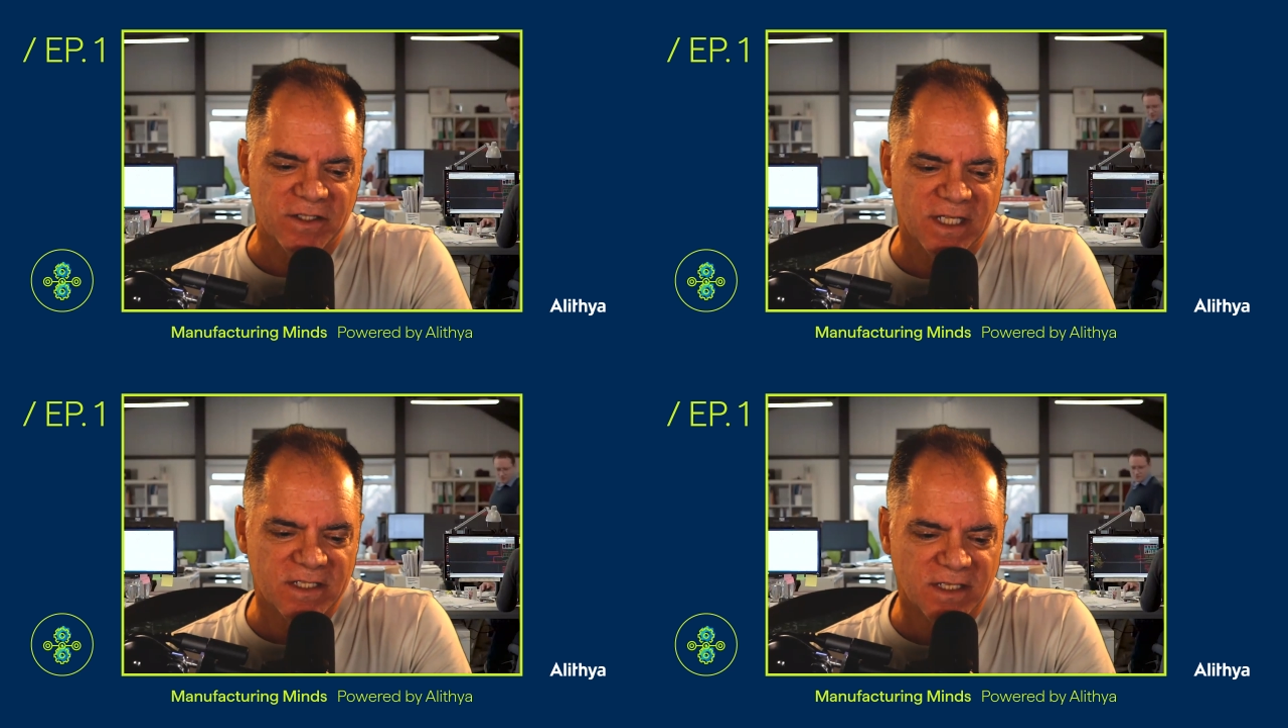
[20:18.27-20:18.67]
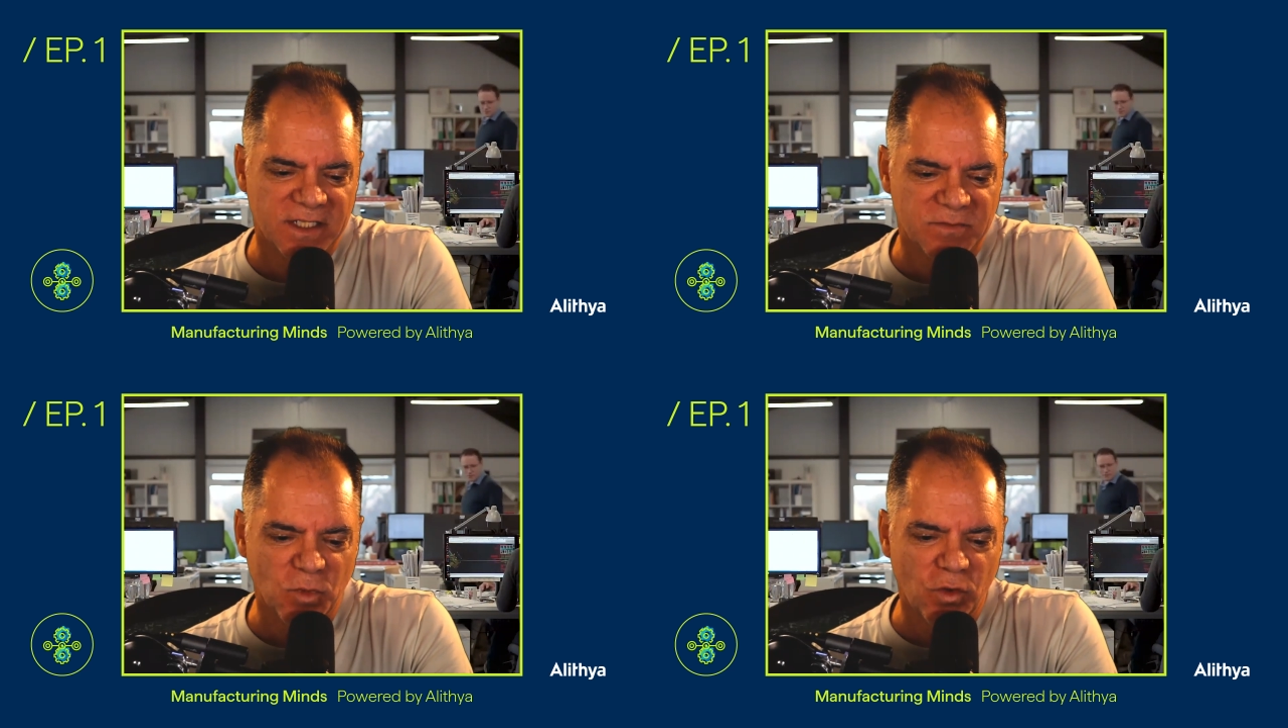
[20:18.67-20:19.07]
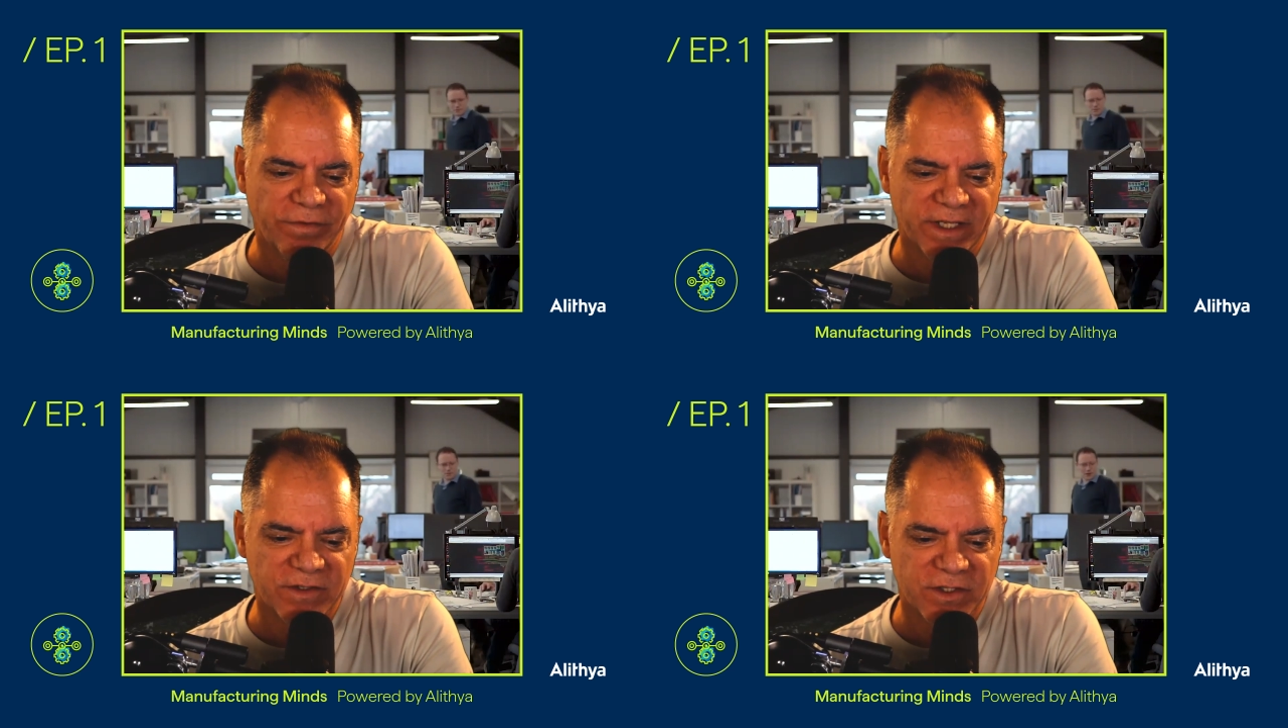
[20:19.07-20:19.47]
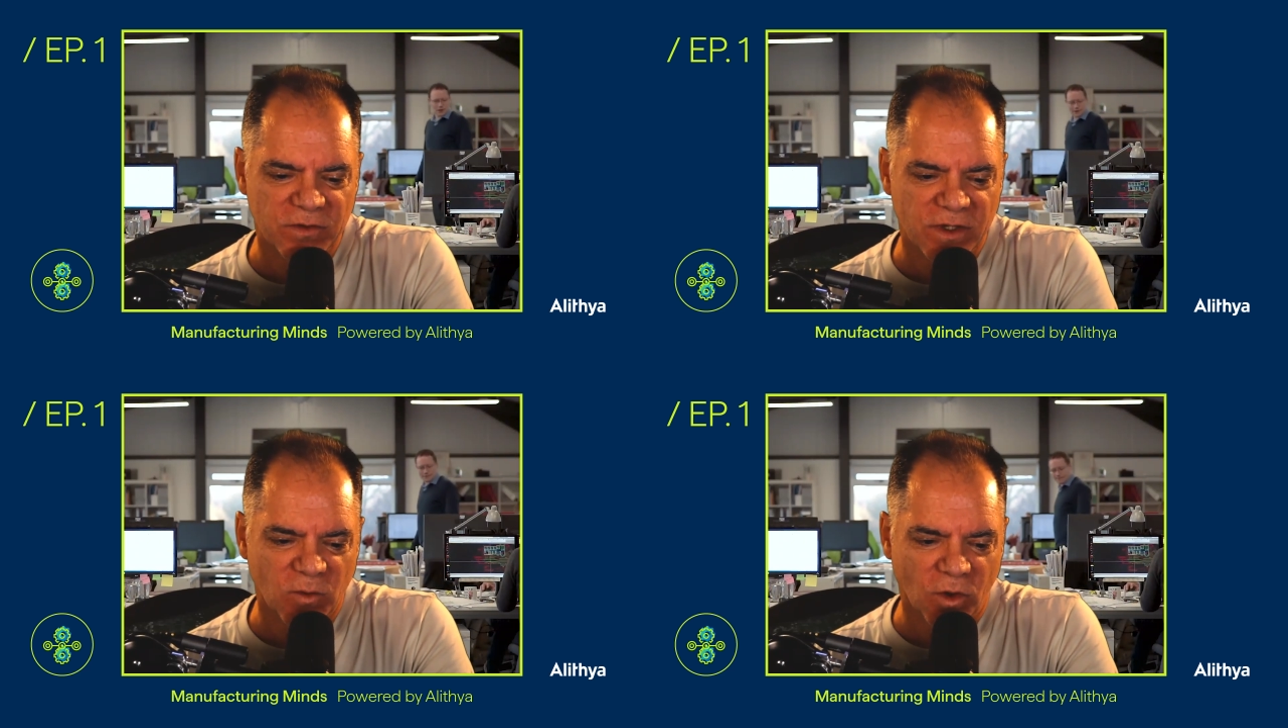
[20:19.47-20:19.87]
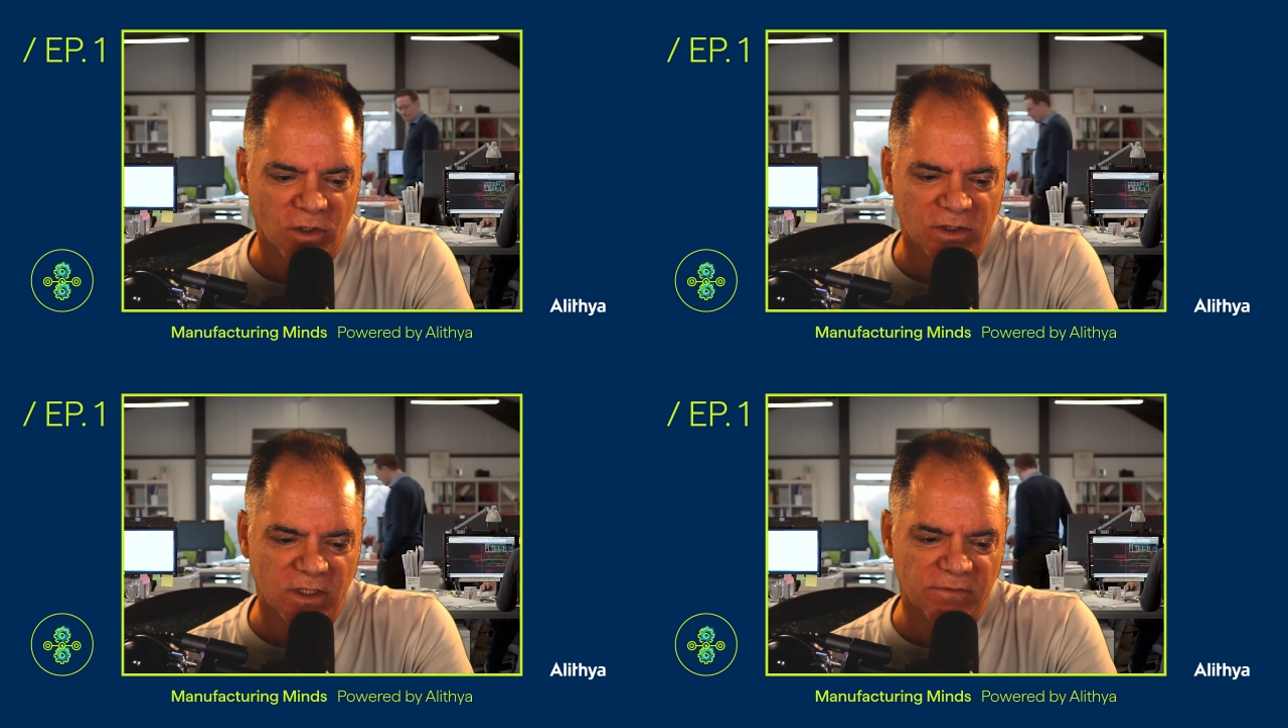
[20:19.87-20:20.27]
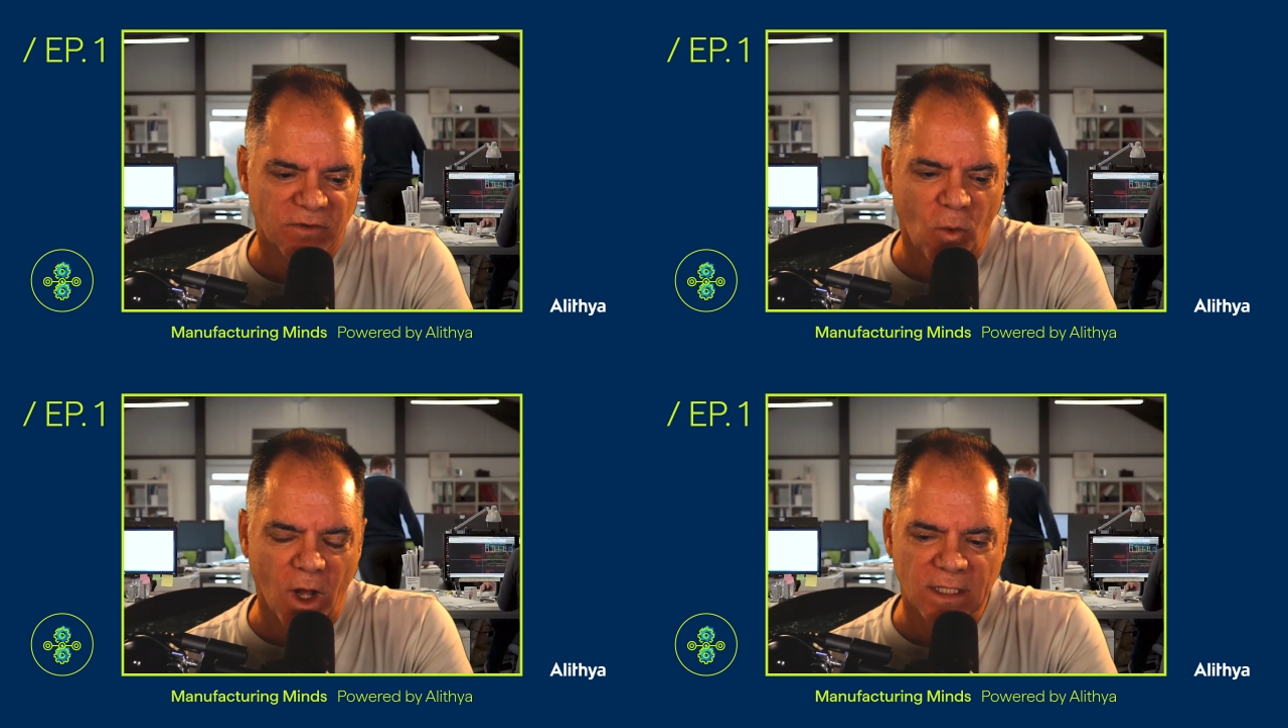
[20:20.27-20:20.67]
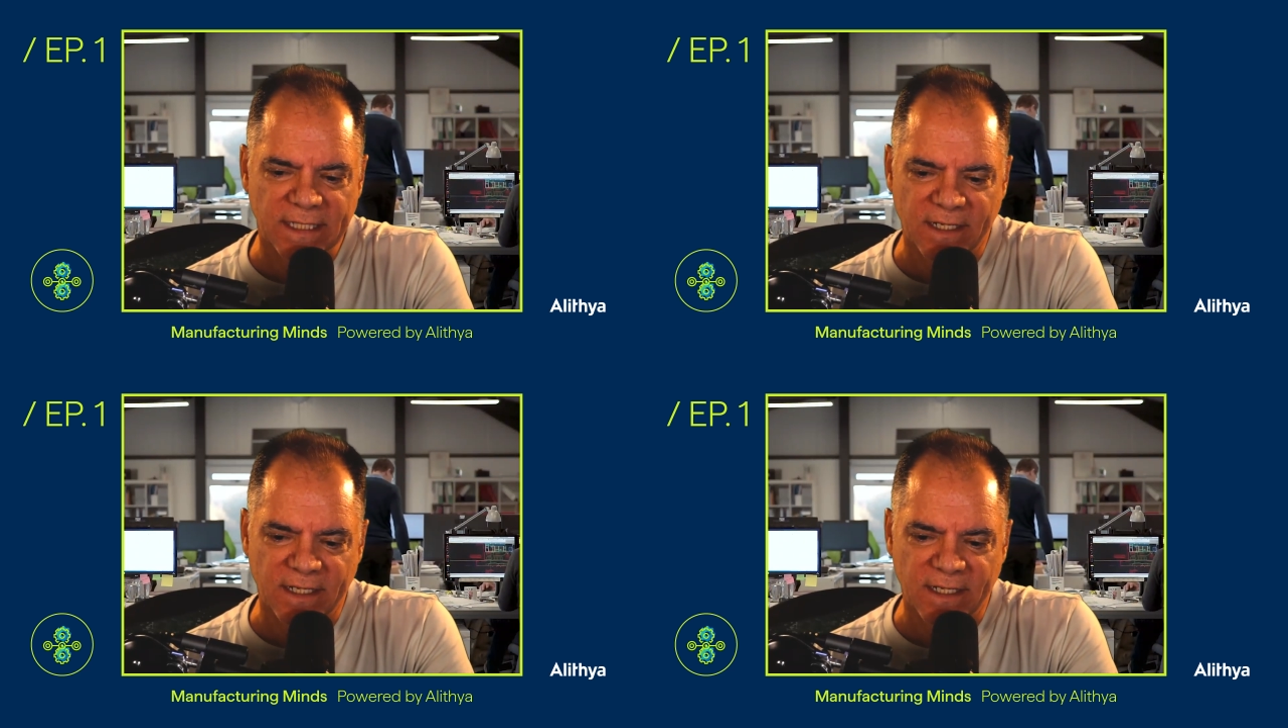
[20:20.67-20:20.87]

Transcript: Let's move into the world of quality.